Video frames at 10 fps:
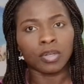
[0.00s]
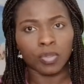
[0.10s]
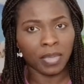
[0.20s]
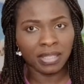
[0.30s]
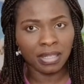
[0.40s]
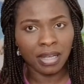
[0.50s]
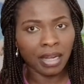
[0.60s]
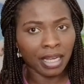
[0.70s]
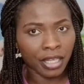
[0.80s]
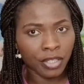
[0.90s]

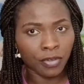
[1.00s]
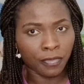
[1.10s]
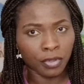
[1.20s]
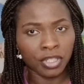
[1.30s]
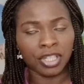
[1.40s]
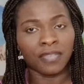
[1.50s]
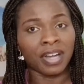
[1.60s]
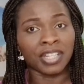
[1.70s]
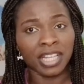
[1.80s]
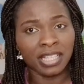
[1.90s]
automatically at the age of 14, she
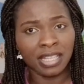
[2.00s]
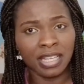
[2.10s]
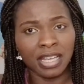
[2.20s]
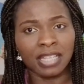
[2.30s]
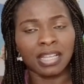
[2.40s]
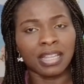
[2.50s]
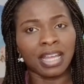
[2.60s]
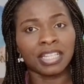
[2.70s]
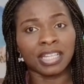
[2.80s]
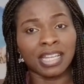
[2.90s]
never reached 18 years.
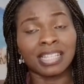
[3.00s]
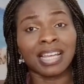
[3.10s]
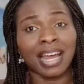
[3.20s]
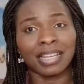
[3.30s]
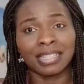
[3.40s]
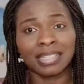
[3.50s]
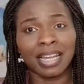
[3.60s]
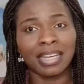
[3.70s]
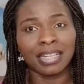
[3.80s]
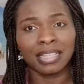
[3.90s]
Now she gets her
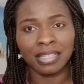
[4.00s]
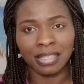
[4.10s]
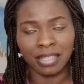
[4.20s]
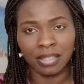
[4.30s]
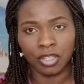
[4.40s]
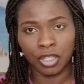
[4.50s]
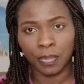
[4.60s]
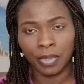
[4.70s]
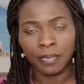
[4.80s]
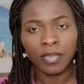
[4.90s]
Italian citizenship.